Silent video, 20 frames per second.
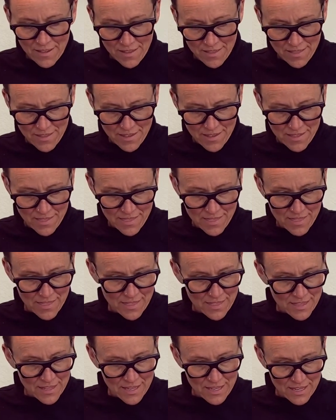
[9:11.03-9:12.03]
And then
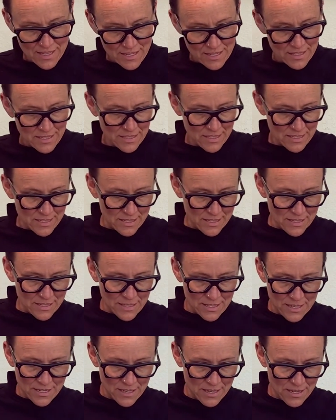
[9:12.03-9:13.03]
this.